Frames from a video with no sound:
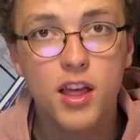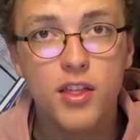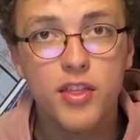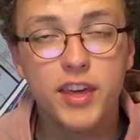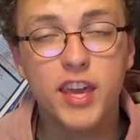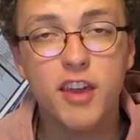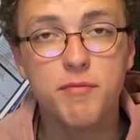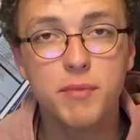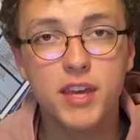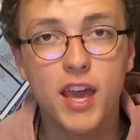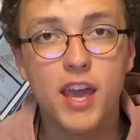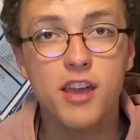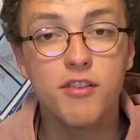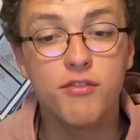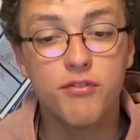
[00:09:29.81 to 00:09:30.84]
They gave me
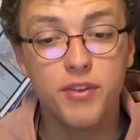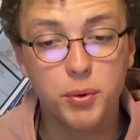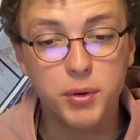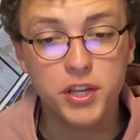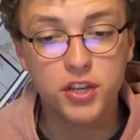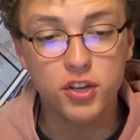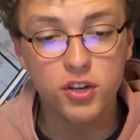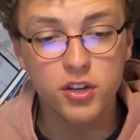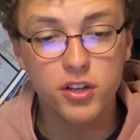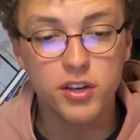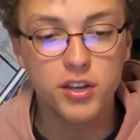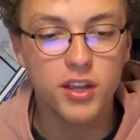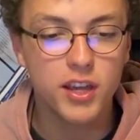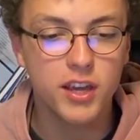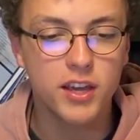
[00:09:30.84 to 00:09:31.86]
a very
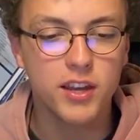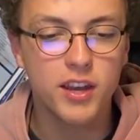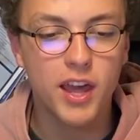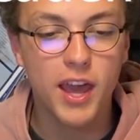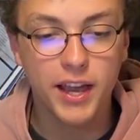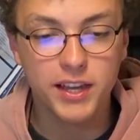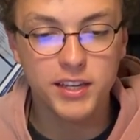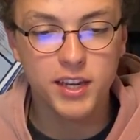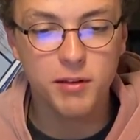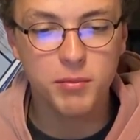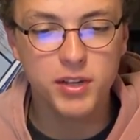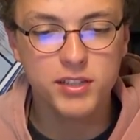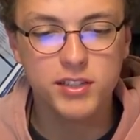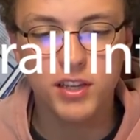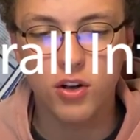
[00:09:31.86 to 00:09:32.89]
good in
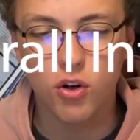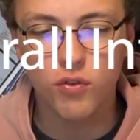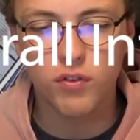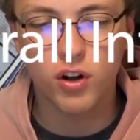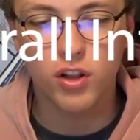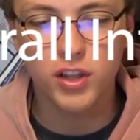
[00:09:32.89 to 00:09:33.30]
academics and overall